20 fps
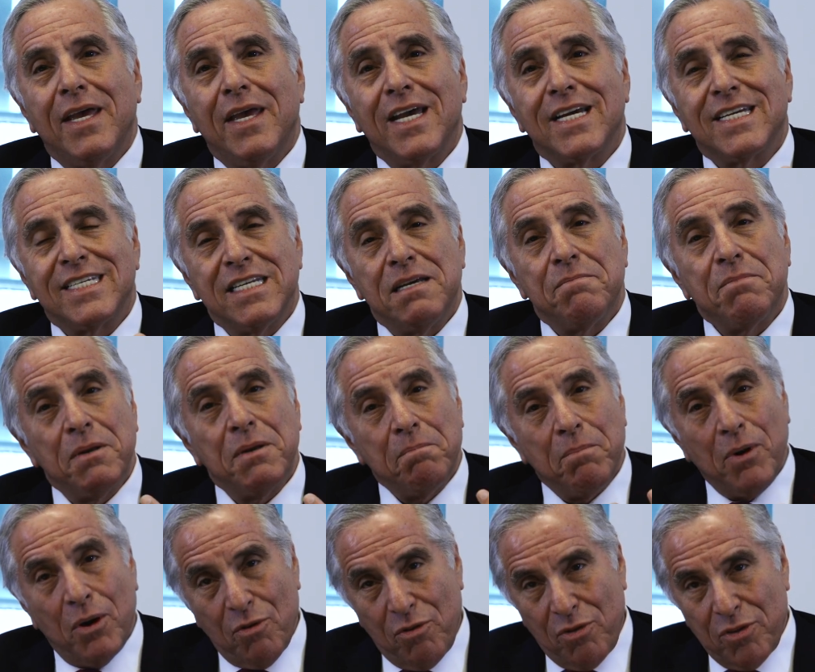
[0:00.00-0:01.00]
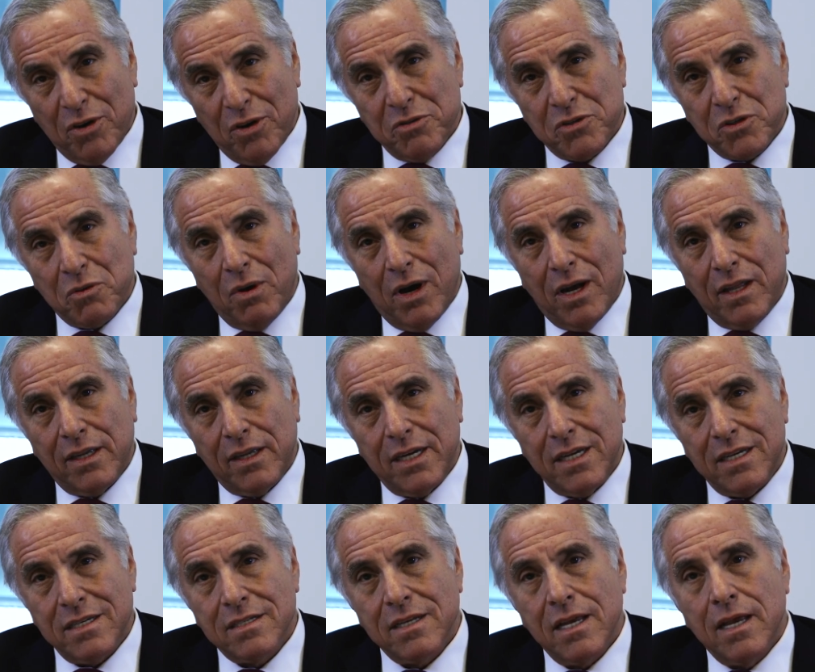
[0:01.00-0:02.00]
exhibit both those
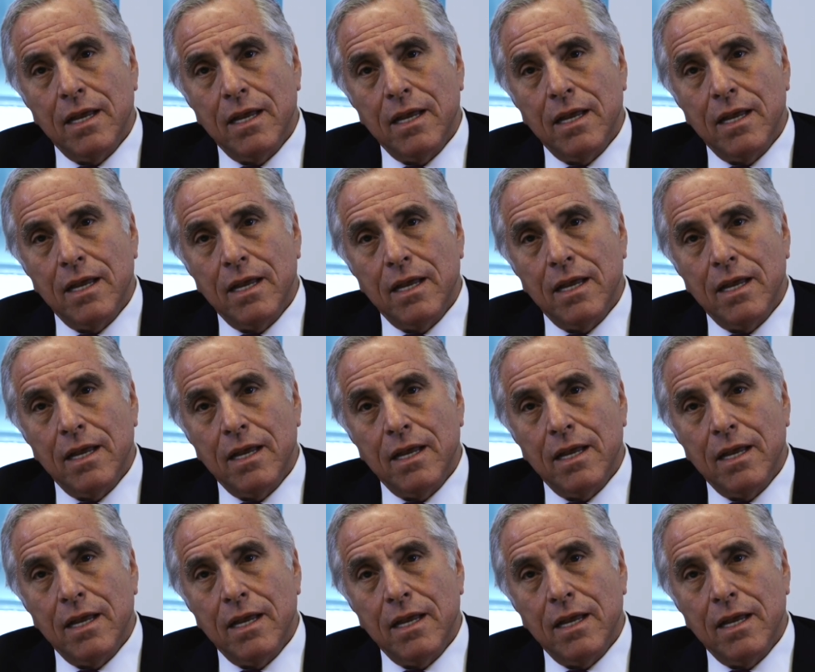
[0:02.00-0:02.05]
qualities.